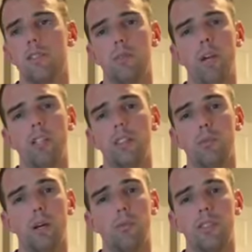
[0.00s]
Smashing
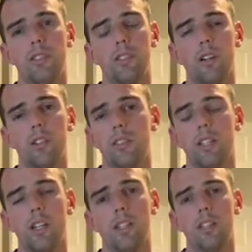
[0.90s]
Pumpkins song
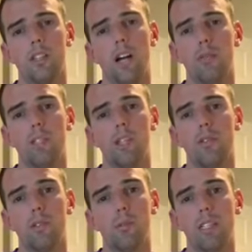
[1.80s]
says, "I'm in
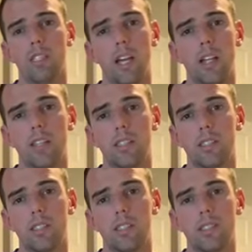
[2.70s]
love with my
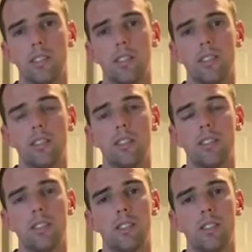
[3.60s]
sadness."
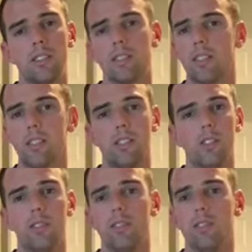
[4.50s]
Because
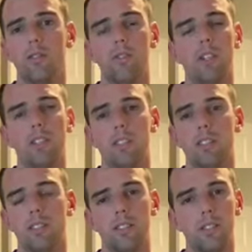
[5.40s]
you feel it
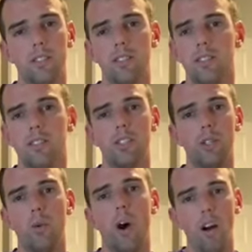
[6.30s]

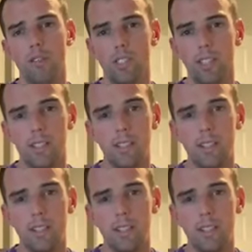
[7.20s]
so often.